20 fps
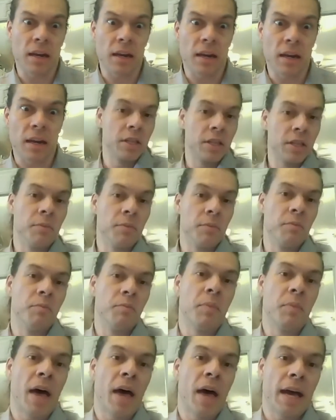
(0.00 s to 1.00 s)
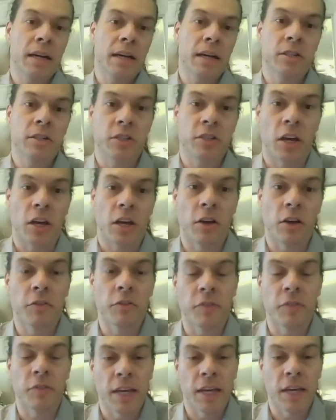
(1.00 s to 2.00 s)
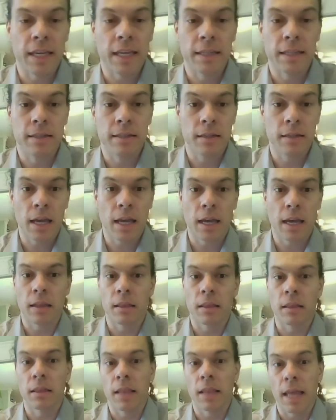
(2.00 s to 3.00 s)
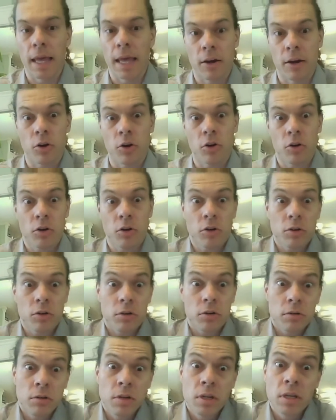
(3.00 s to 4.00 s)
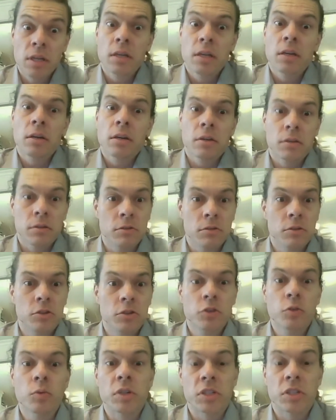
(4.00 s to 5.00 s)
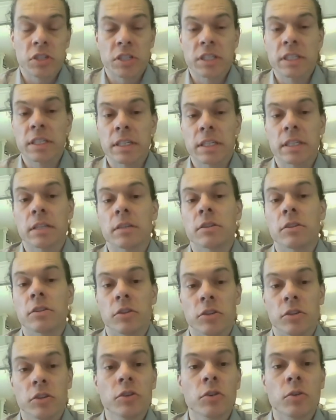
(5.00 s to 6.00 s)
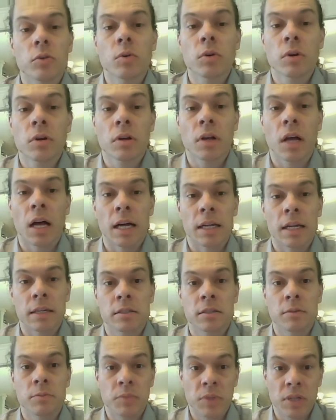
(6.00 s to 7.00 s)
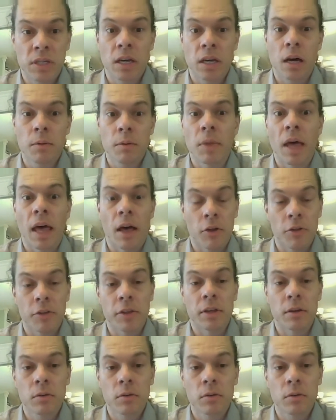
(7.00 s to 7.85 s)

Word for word: Um, I put myself on the, the back shelf and, and let her do what she needed to do uh, to become healthy